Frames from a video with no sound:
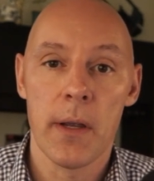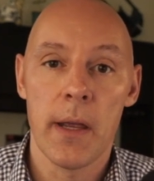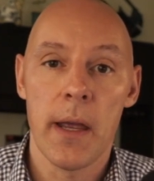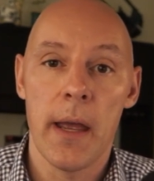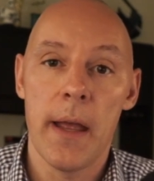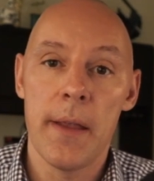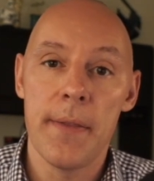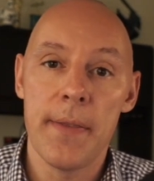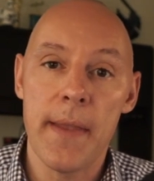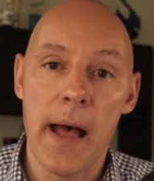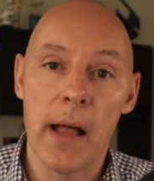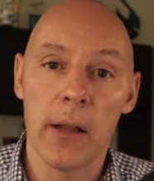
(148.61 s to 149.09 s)

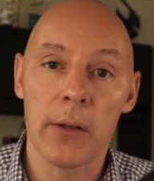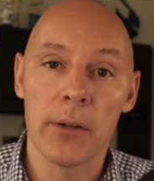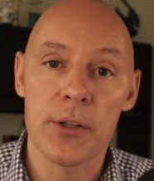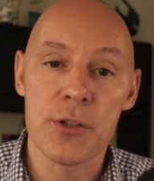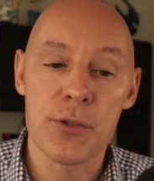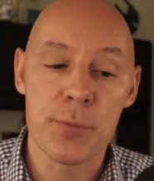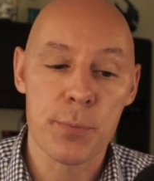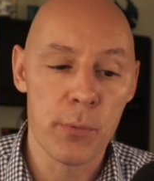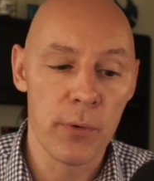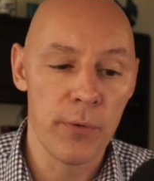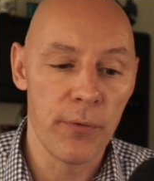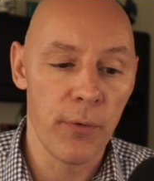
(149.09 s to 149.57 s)
And now
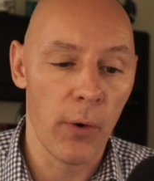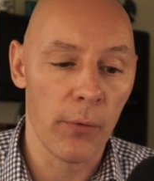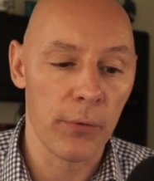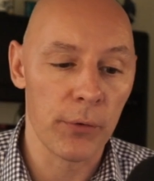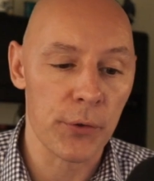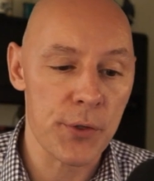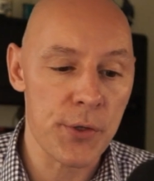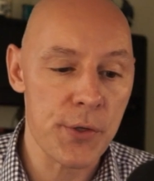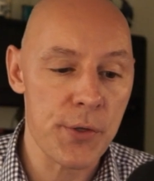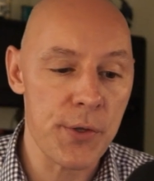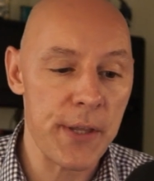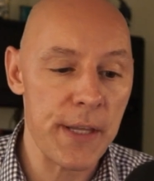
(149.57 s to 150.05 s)
let's move over
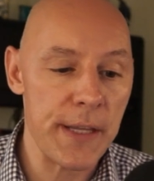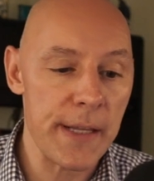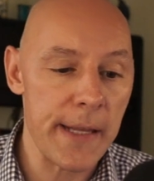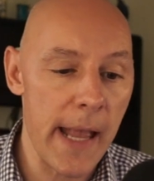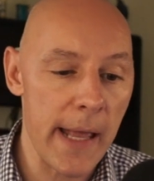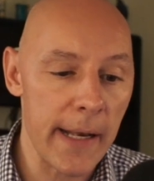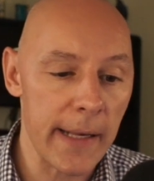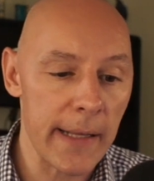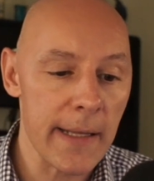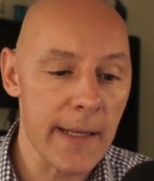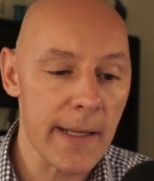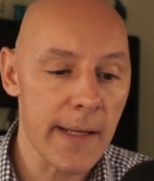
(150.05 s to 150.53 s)
to the
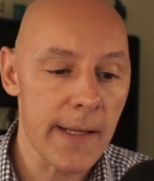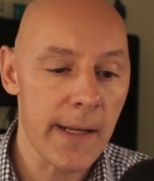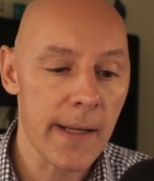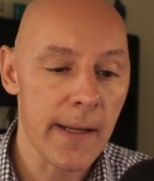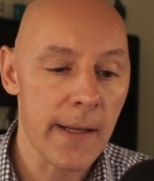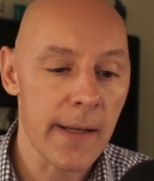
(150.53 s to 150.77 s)
Yeti.